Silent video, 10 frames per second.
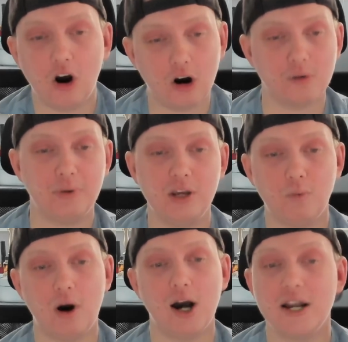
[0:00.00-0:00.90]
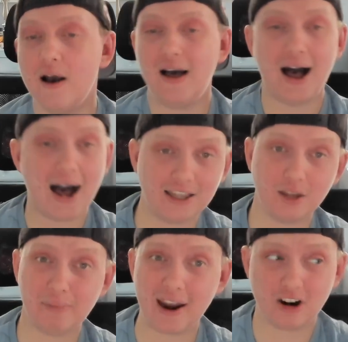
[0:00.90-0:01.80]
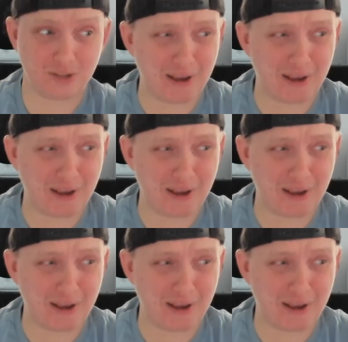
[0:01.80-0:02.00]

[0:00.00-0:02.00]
RB1 on the Bears.